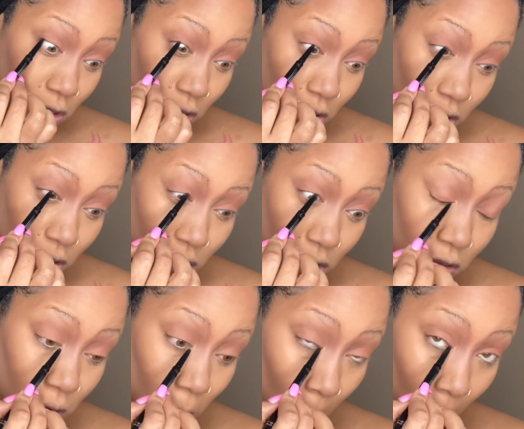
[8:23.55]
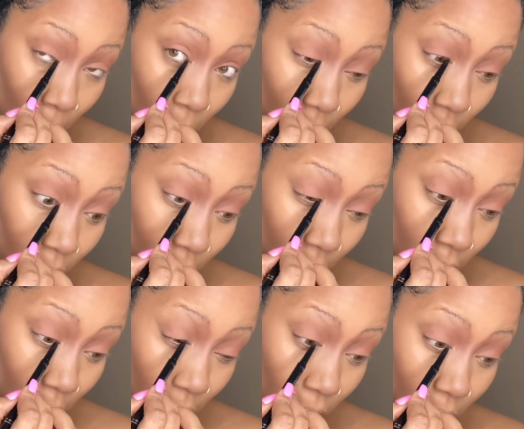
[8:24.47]
Somebody really special just
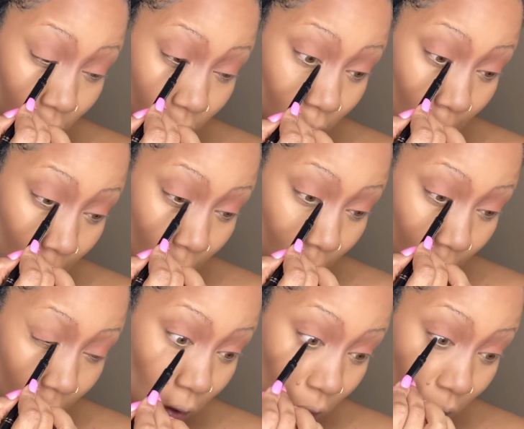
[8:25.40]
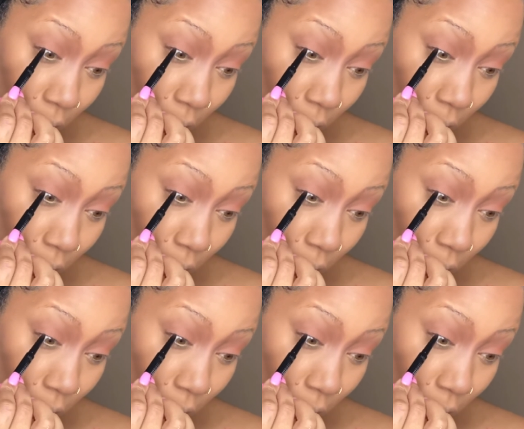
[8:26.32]
introduced me to it,